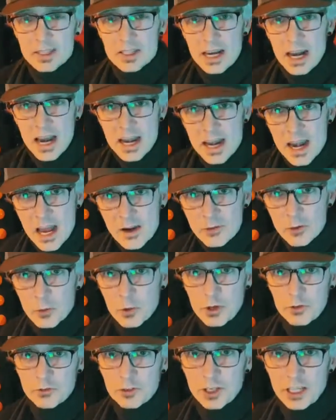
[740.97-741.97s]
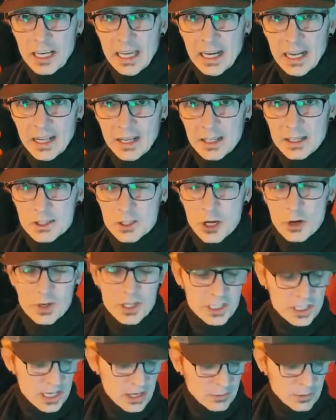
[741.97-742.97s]
and I never will forget it, and it's always
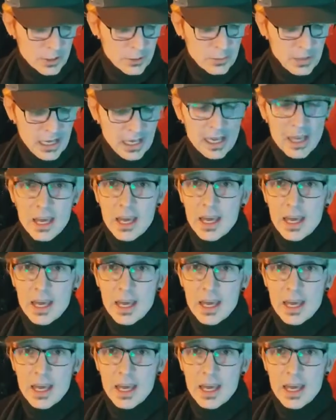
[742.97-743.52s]
stuck with me.